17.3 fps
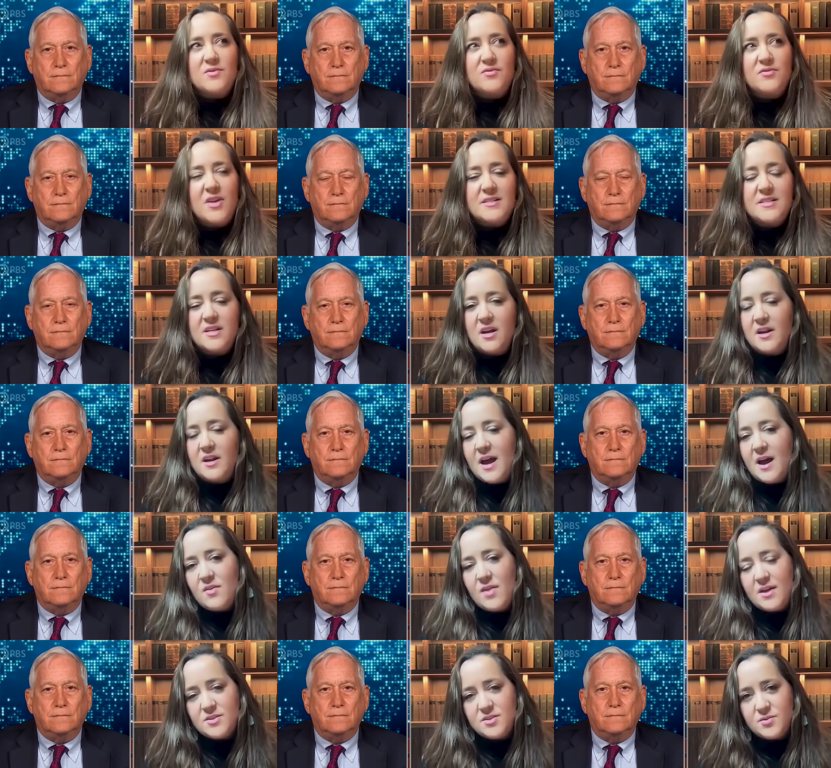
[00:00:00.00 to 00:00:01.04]
Speaker 1: reflecting on how
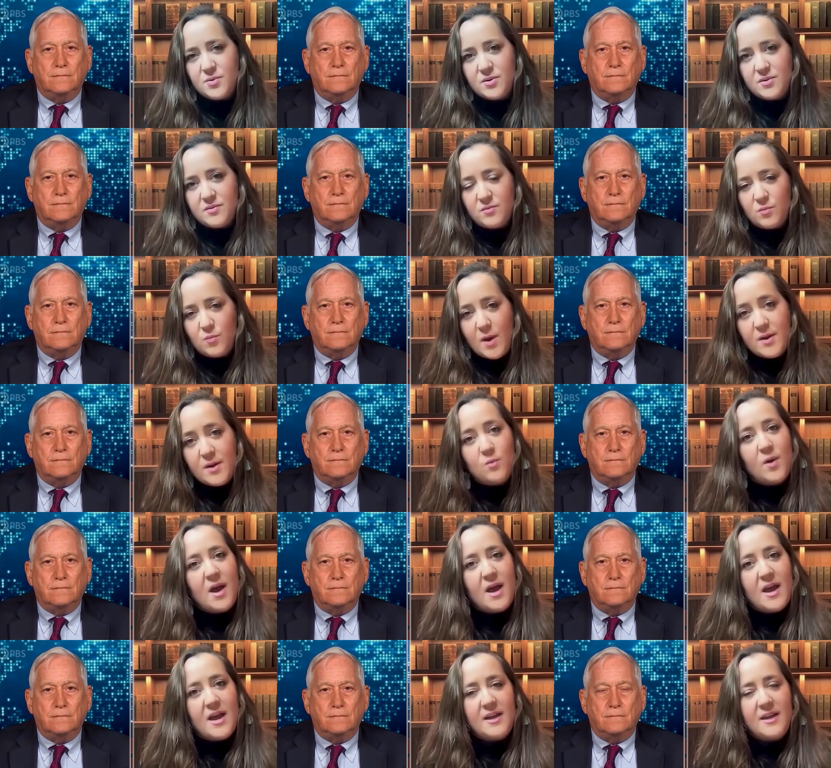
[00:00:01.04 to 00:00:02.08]
that sort of went
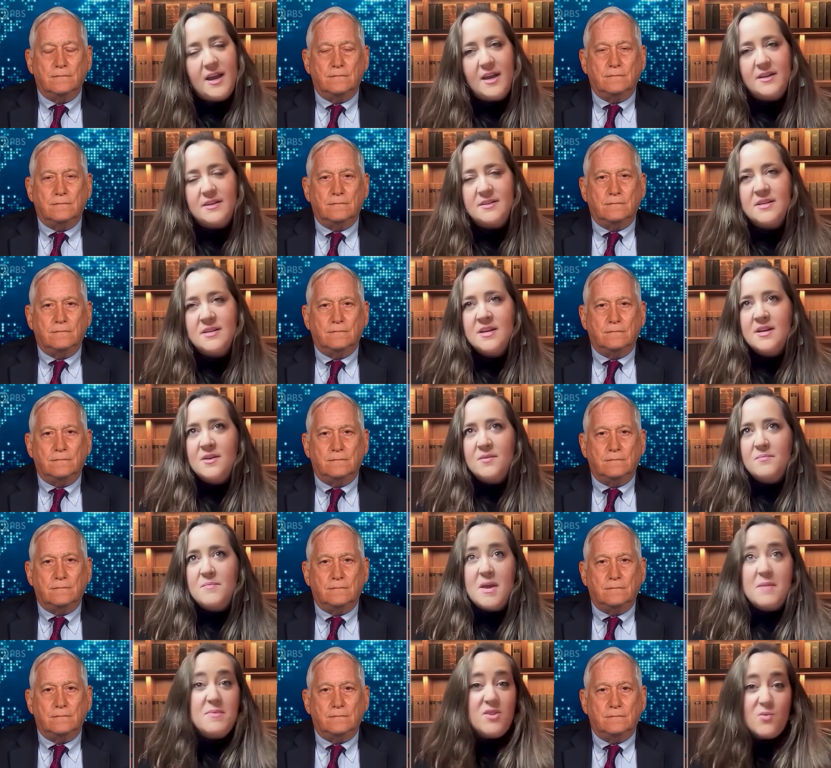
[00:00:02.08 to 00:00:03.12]
away, and
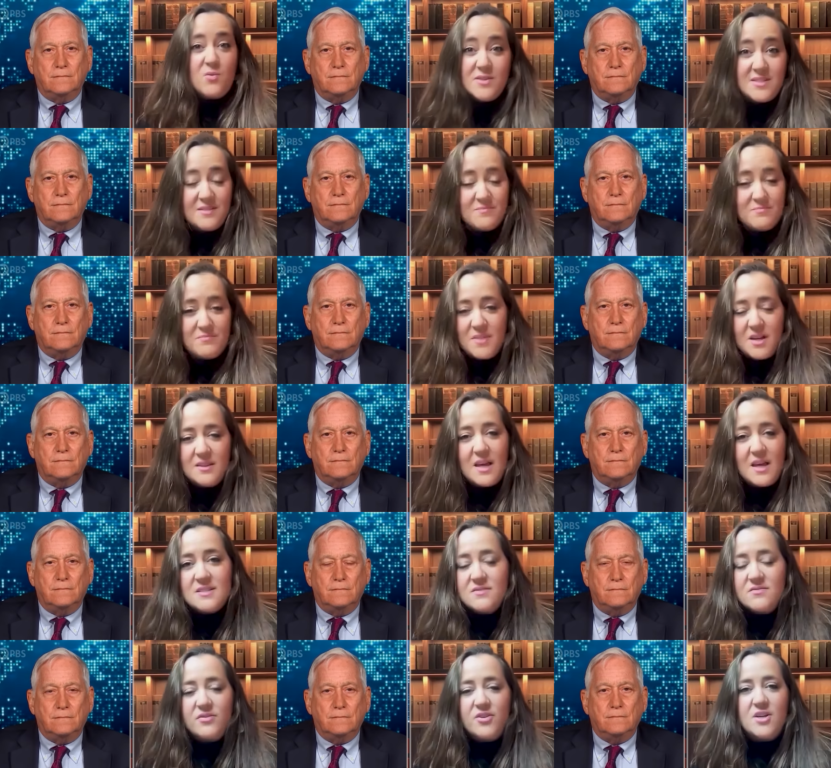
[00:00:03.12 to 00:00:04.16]
maybe there was a
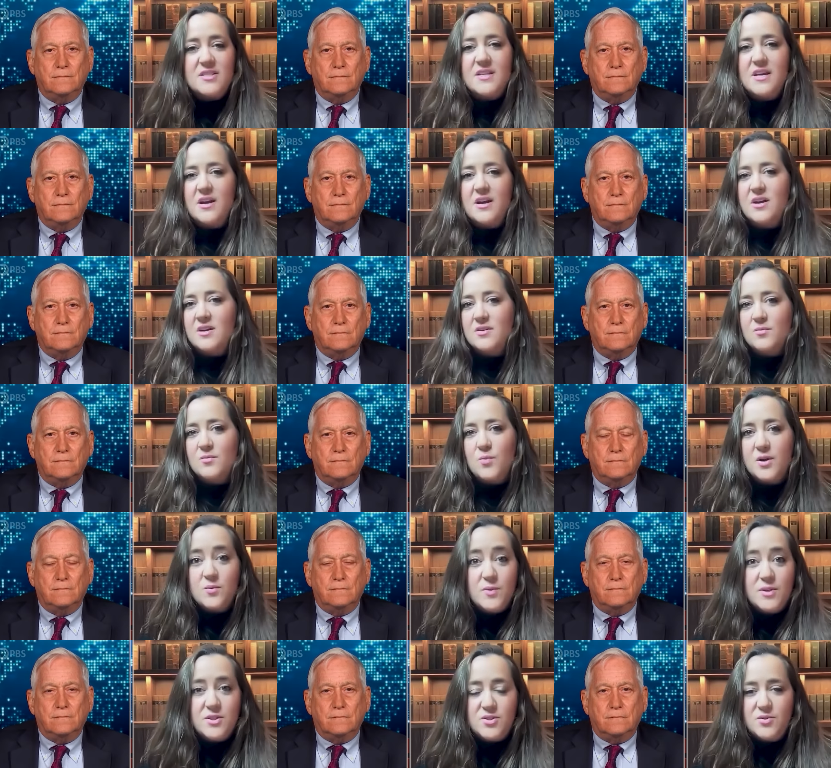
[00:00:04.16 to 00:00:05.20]
lesson for us there.
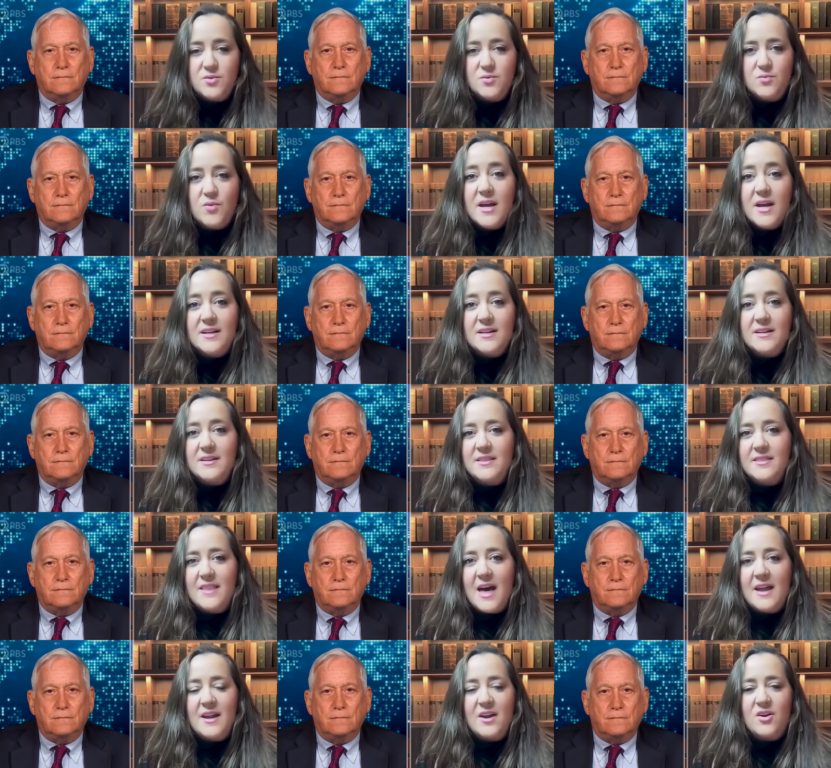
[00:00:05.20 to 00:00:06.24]
What did we do right
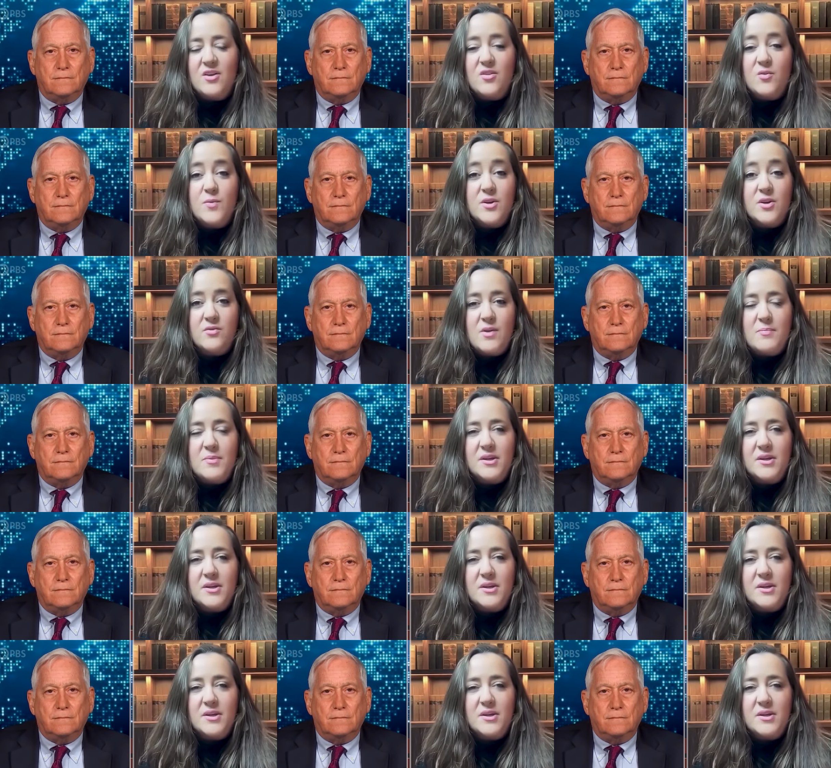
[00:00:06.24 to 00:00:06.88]
in that era that we could